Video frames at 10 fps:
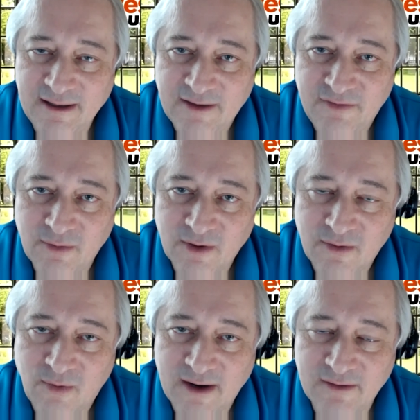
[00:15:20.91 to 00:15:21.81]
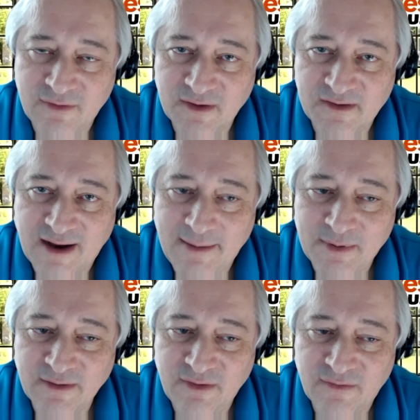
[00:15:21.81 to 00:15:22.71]
If you want a wonderful
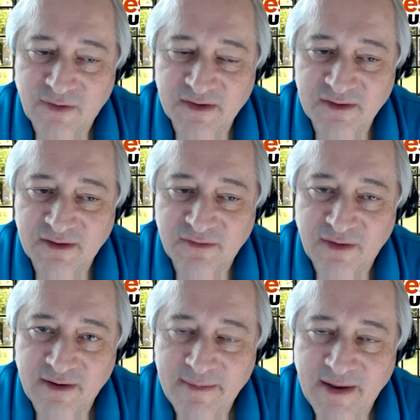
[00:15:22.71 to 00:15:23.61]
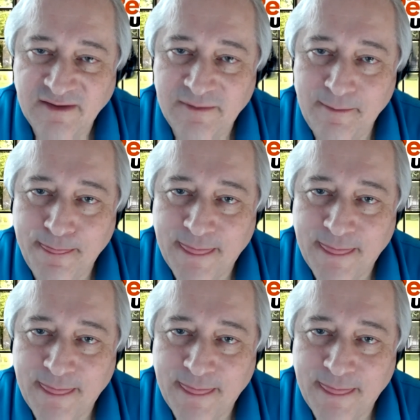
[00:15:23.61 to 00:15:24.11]
example of the voice at its very best,